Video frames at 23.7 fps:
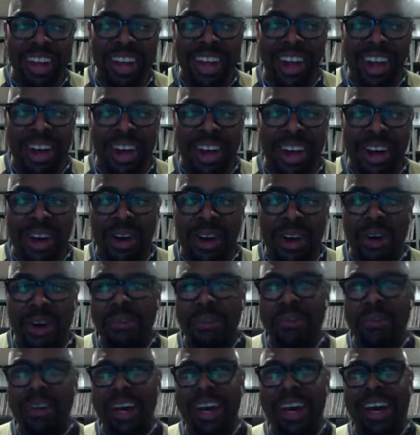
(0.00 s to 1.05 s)
Oh,
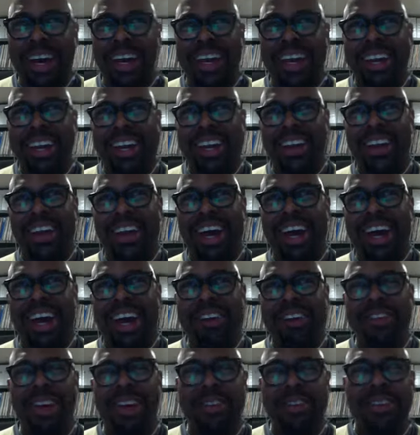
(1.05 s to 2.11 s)
man.
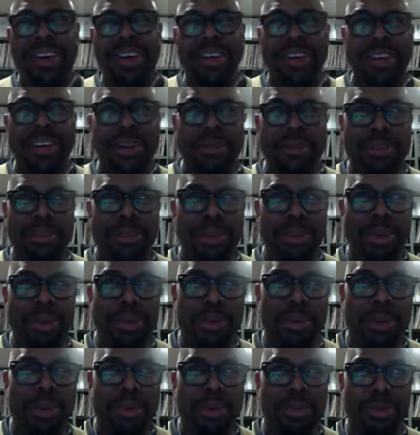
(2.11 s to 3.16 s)
I'm, I'm going to come see you
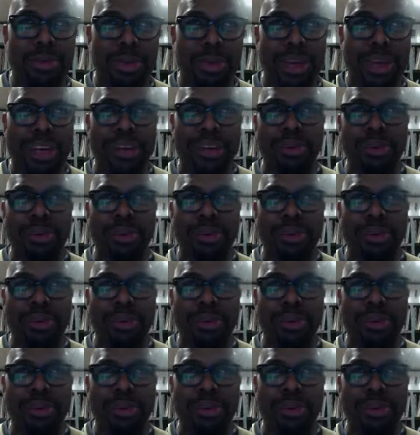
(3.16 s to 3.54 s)
once a week.